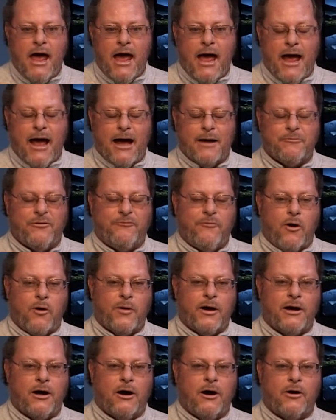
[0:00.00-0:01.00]
And before
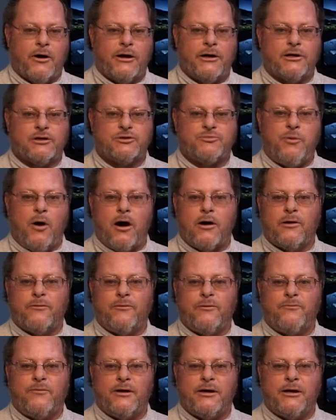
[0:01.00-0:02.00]
we go, here's part
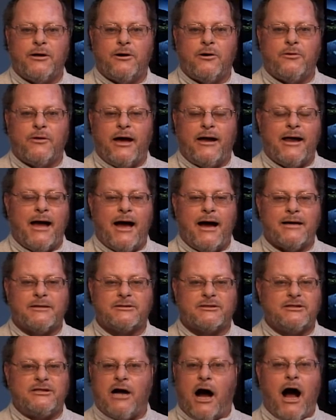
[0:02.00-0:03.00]
of a video that
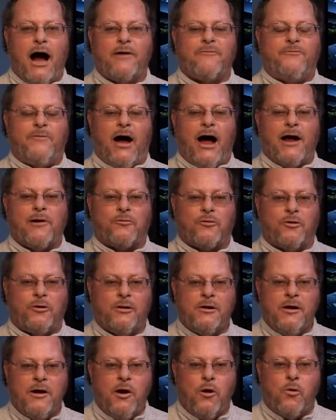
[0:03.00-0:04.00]
has gone
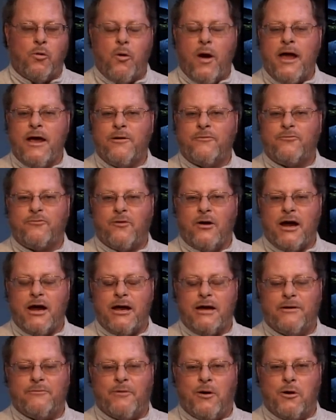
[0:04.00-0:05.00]
viral. Wave
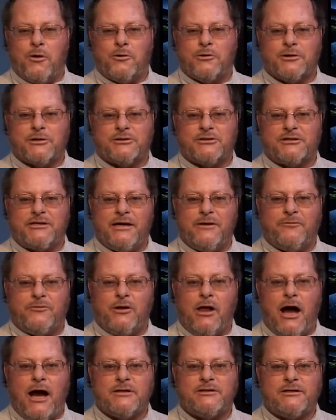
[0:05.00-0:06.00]
Rave owner Steve
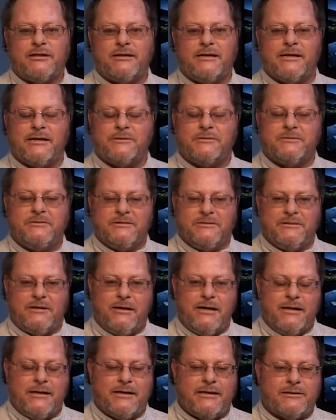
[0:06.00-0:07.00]
Clausen, and,
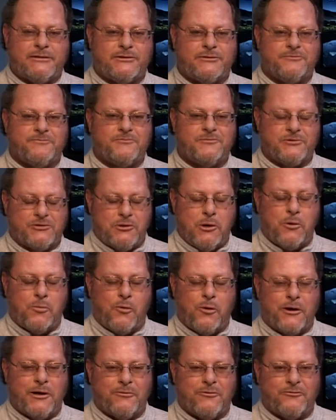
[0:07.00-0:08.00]
well, he's
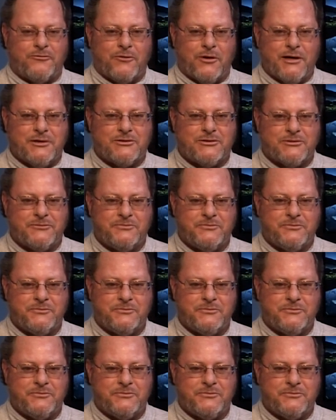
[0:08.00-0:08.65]
snowboarding with friends.